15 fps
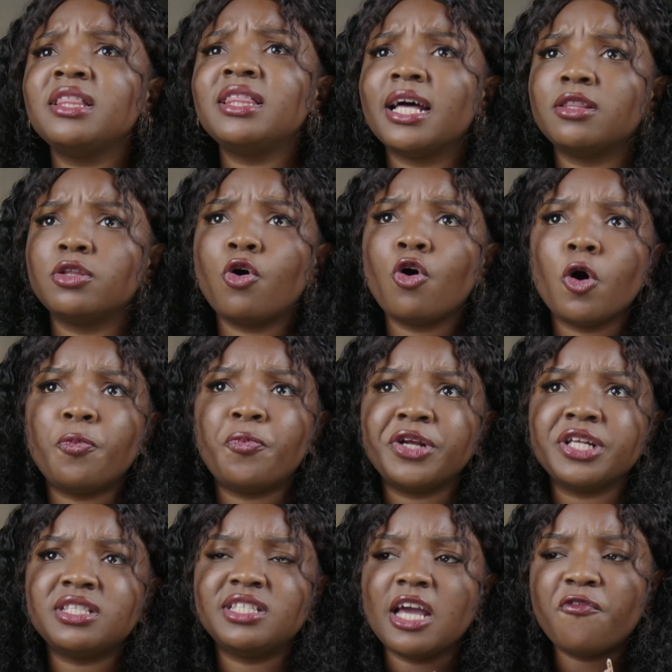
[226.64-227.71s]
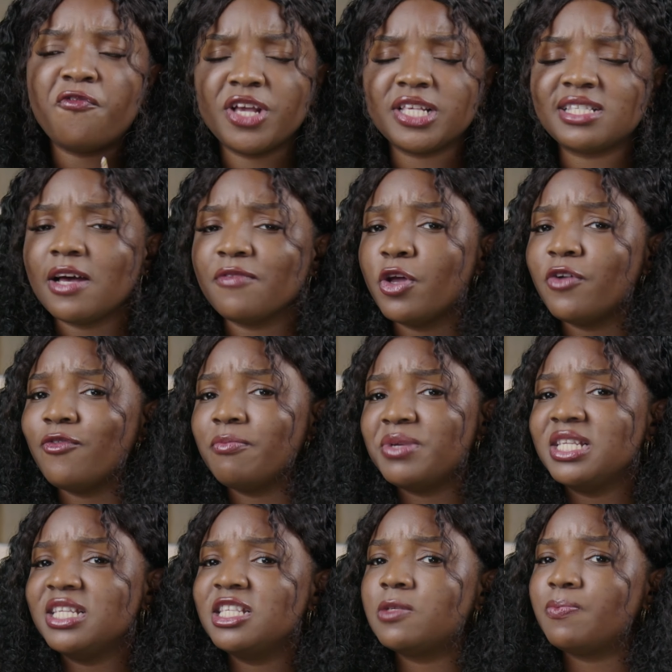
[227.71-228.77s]
the culprits, their faces have not even been
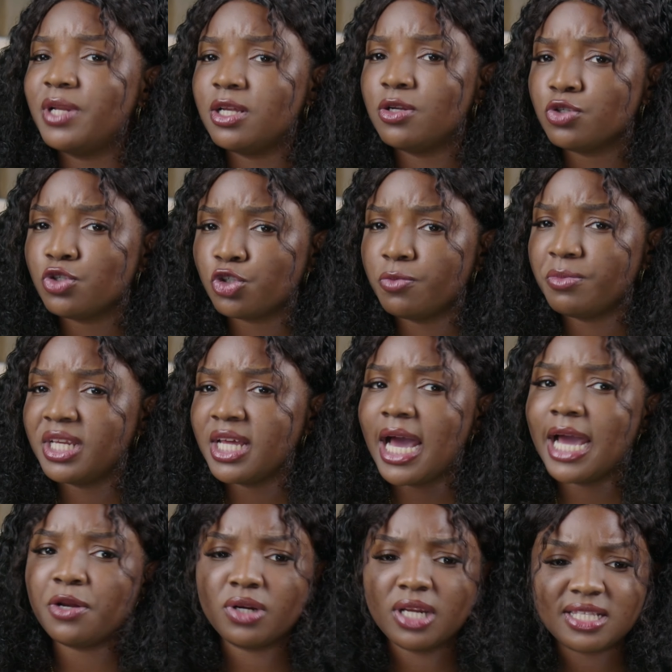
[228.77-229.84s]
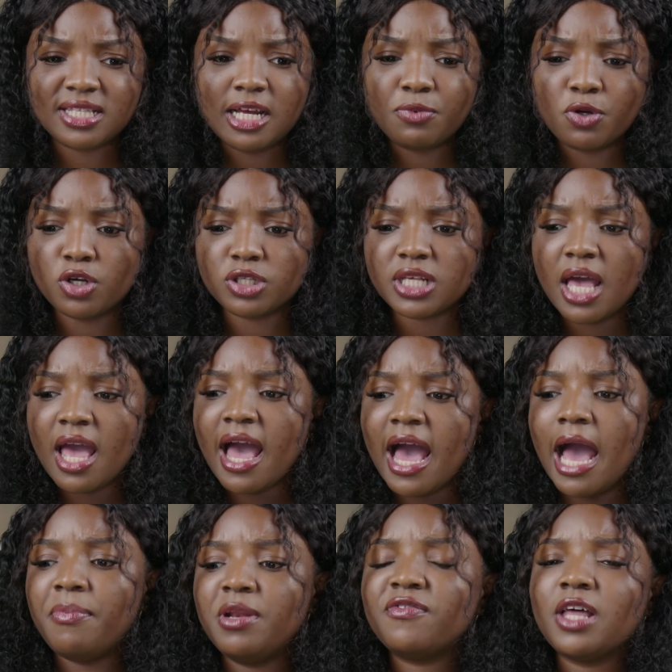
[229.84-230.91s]
displayed on social media, I don't understand, because I
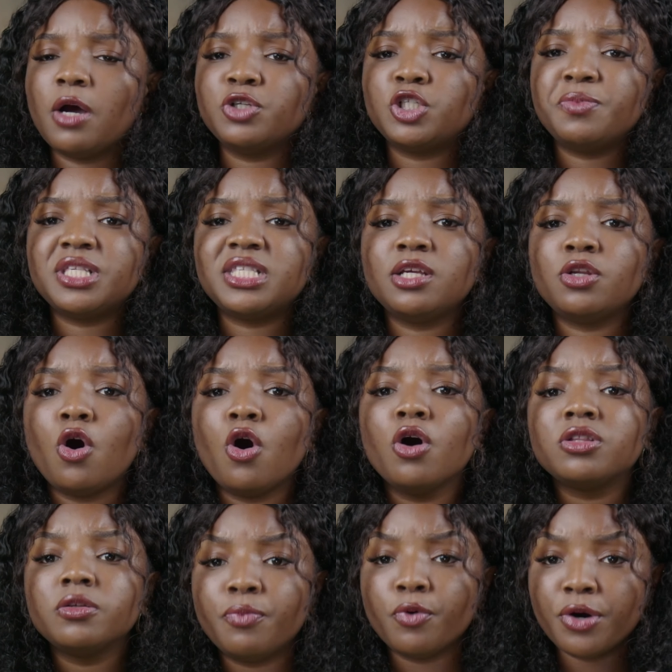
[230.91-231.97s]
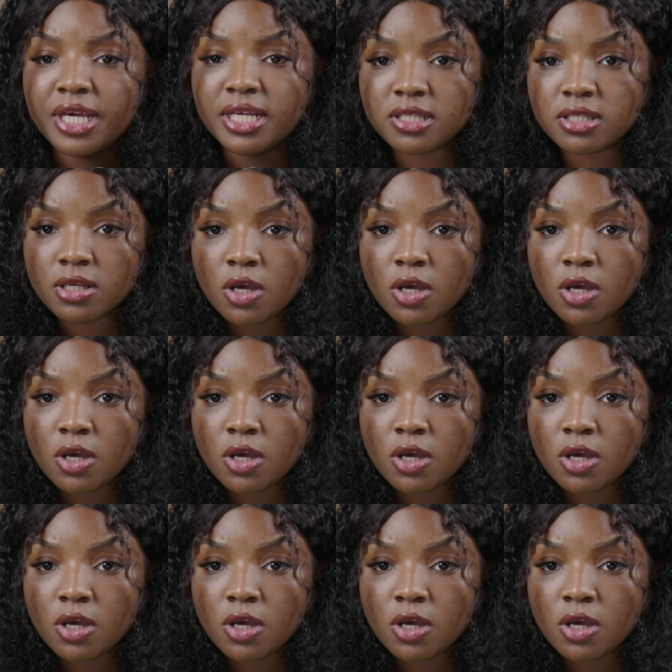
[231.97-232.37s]
believe that we should be seeing all the boys,